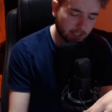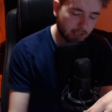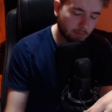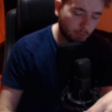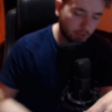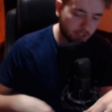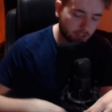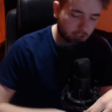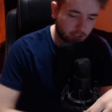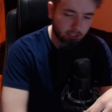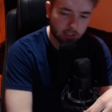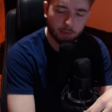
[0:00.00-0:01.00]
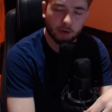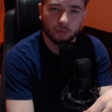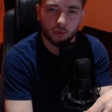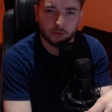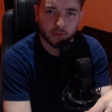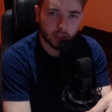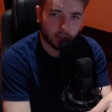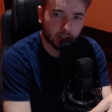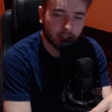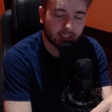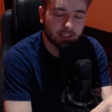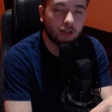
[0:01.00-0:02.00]
Now boys, this is a bit more of a
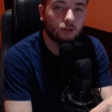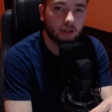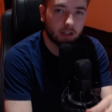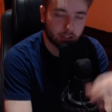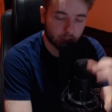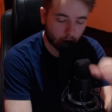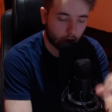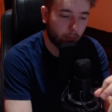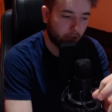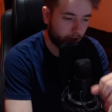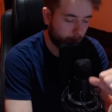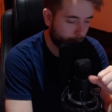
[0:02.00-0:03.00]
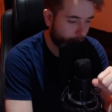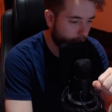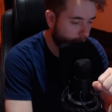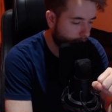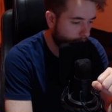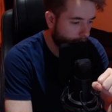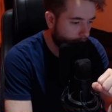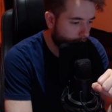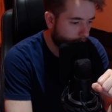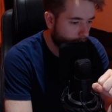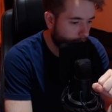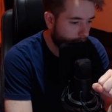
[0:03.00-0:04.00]
serious topic.
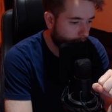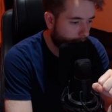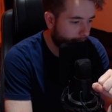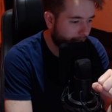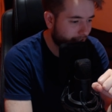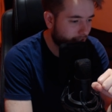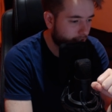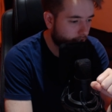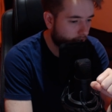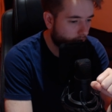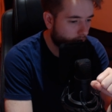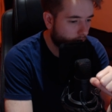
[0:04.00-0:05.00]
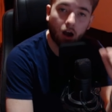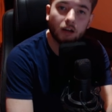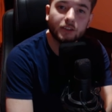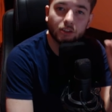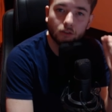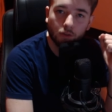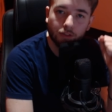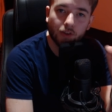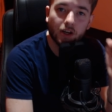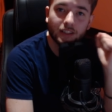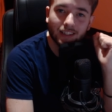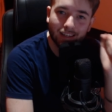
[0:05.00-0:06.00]
And that's Article
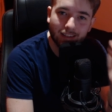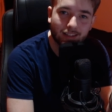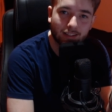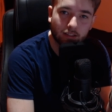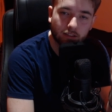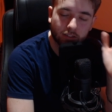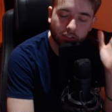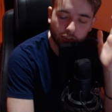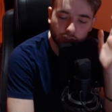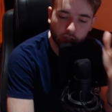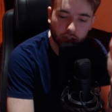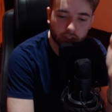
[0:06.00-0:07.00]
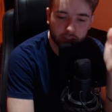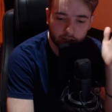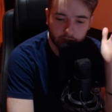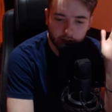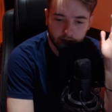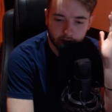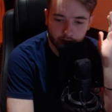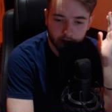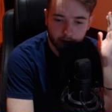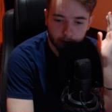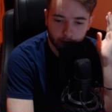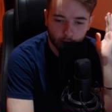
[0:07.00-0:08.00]
13 that's just,
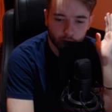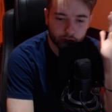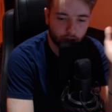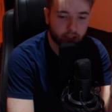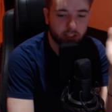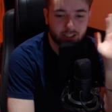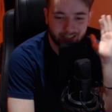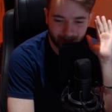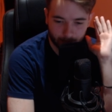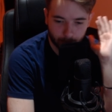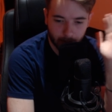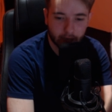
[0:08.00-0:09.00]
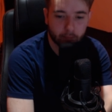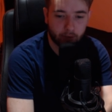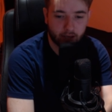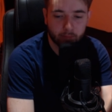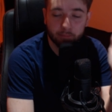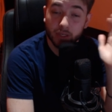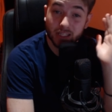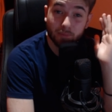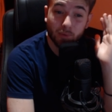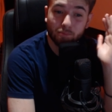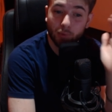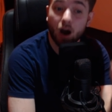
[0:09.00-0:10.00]
not just, it's been a bit, but it's
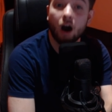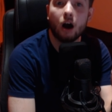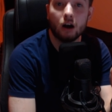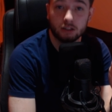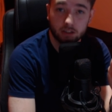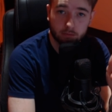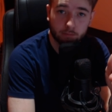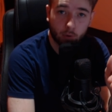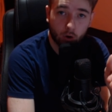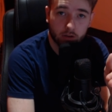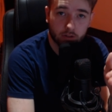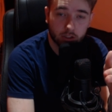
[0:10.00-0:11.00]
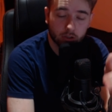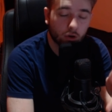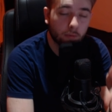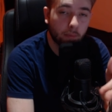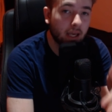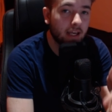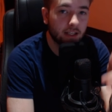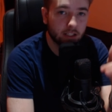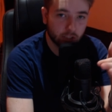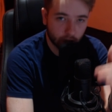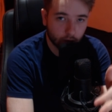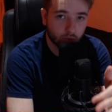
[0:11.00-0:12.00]
been passed by the
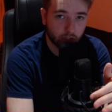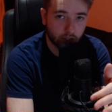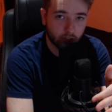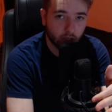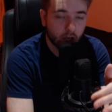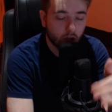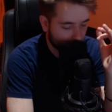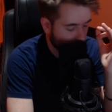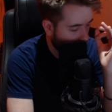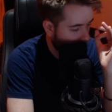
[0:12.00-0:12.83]
European Union, which